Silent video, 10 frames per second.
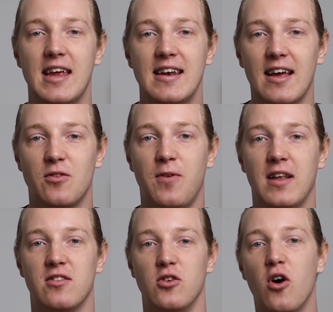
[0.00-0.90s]
index
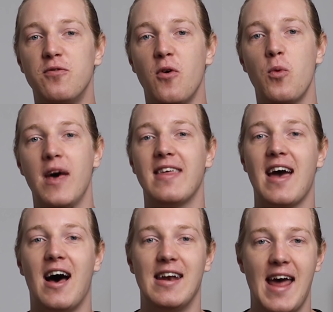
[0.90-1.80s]
funds not for where they
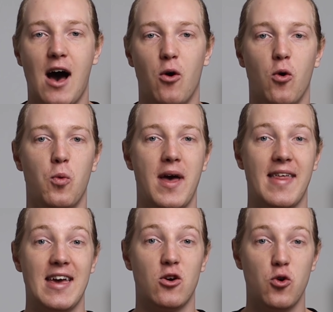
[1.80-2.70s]
are now or where
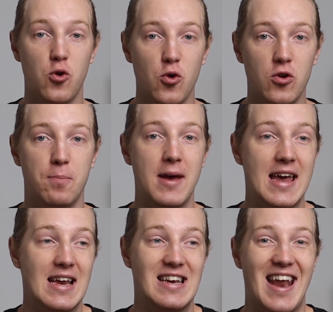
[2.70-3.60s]
they could
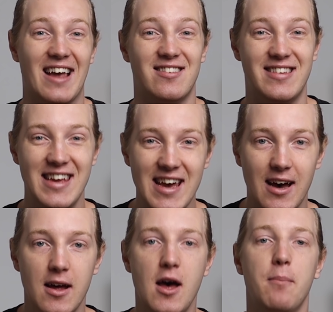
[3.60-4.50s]
be next
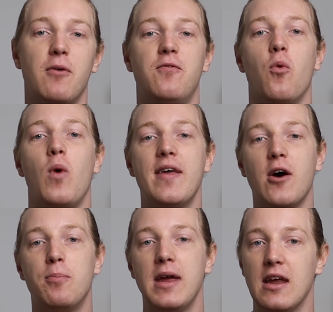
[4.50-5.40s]
year, but for where
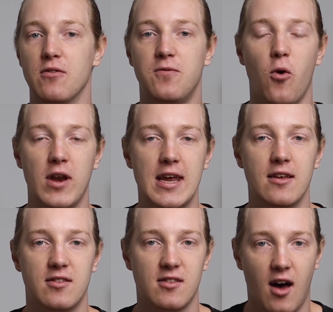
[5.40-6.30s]
they'll be in forty
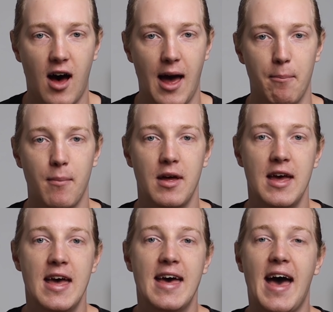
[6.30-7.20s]
years' time.
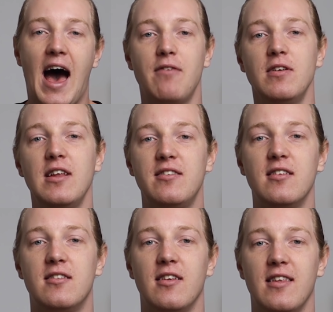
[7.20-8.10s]
Have a
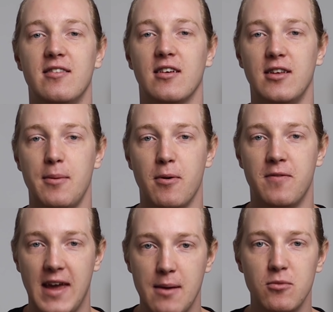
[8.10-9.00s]
listen to this clip
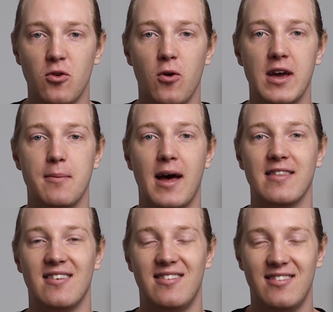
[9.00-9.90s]
of him talking
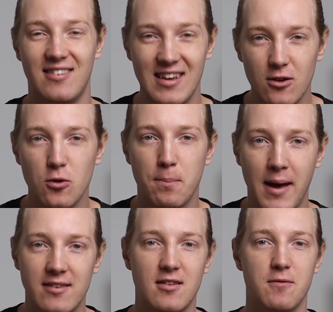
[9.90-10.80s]
about the single
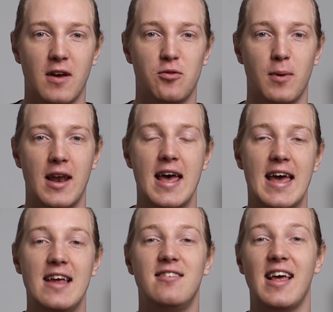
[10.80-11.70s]
best investment
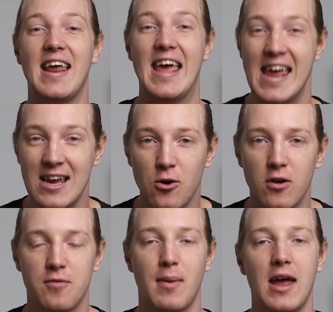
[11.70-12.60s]
he said he
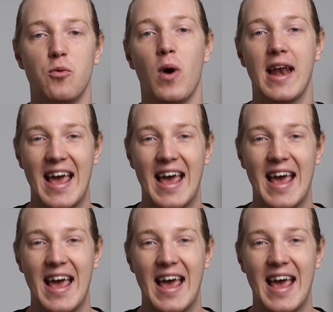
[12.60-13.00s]
could have made when